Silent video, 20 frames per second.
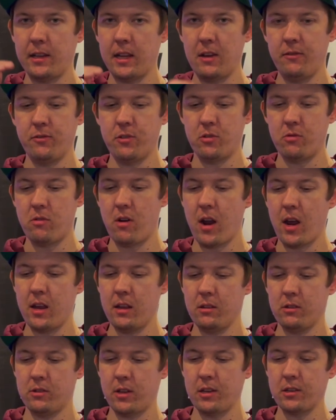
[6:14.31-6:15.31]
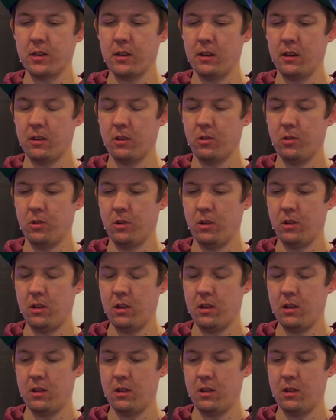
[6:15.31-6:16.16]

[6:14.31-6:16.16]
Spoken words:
left to right. So that's kind of cool.